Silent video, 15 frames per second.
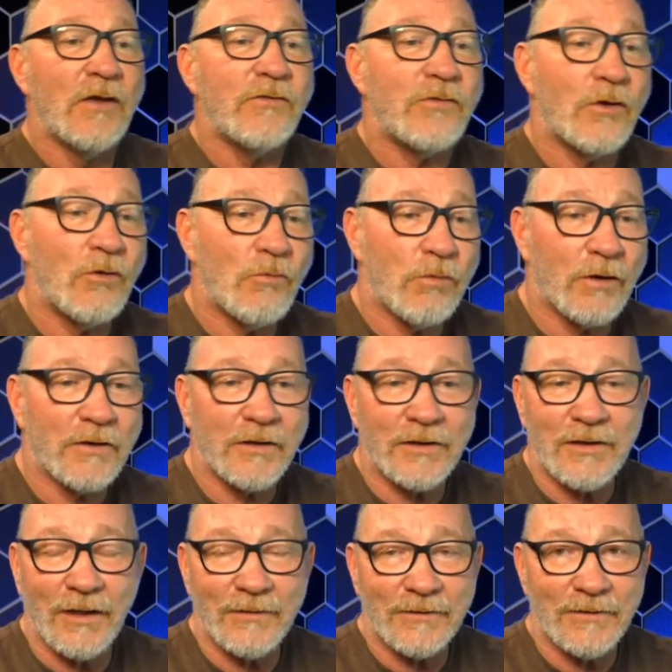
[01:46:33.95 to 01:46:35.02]
So we're going to
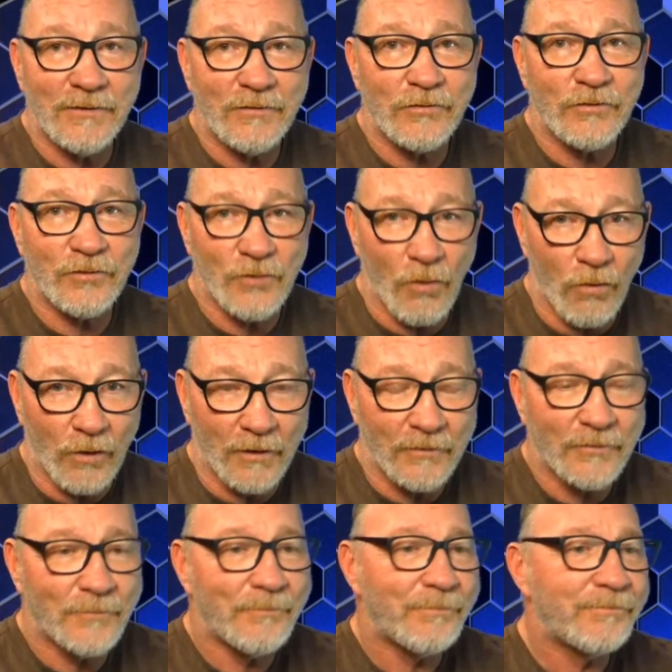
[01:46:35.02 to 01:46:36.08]
cut this
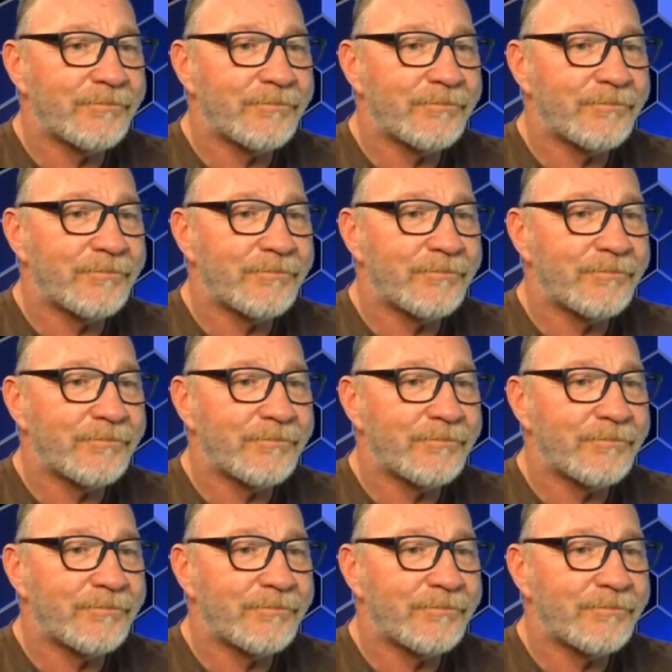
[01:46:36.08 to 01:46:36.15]
short.